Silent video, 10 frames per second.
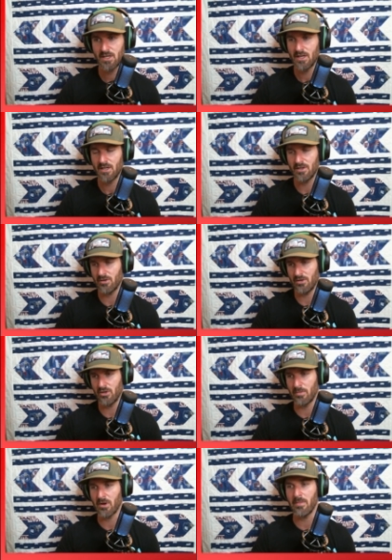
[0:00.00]
You're you're
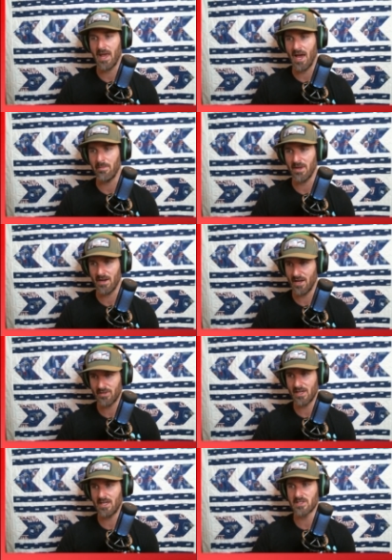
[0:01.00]
going to be happy, and I
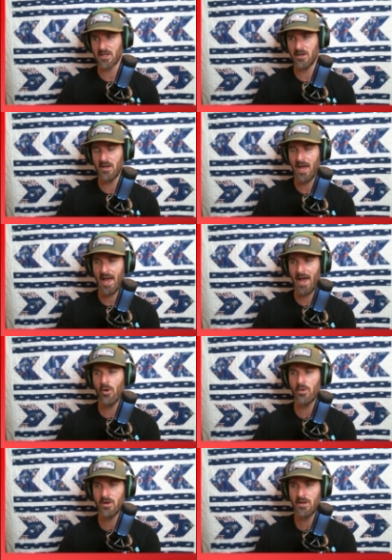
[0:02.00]
think he's going to
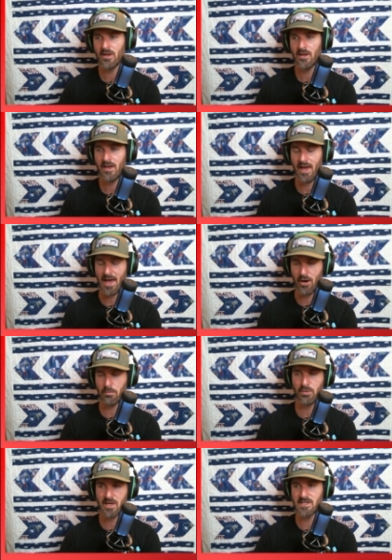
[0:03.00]
out
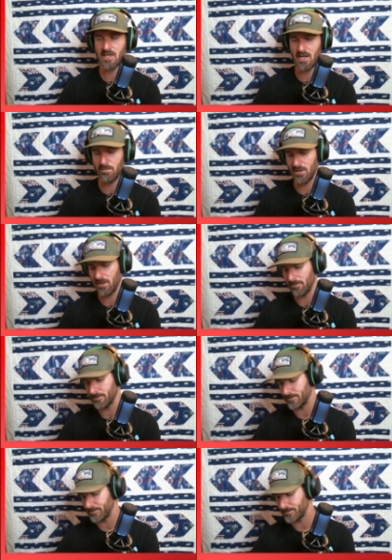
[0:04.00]
outplay his ADP.
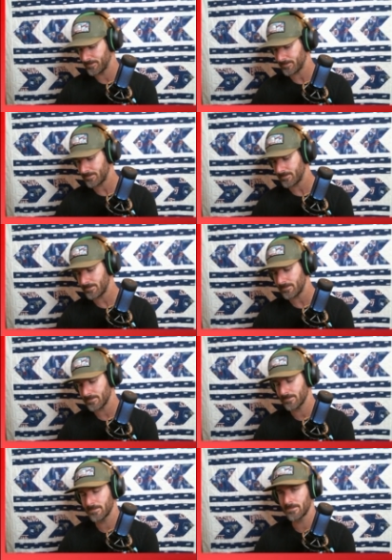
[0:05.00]
Yeah, you'll be
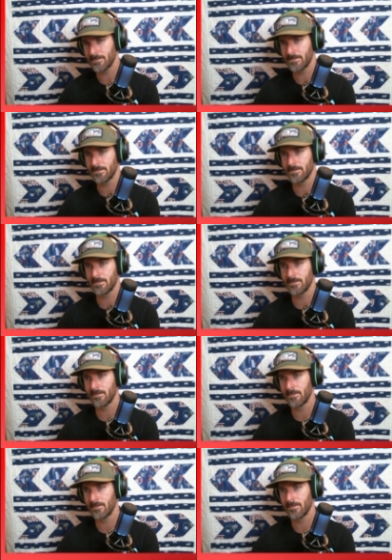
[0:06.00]
just fine drafting those
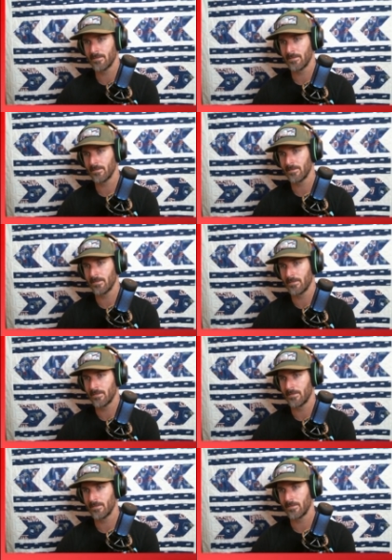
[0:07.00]
two guys.
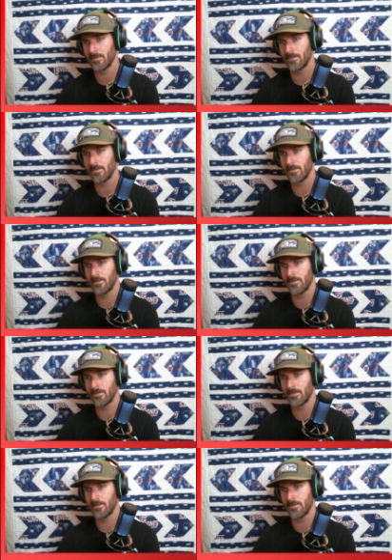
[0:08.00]
Um, now I like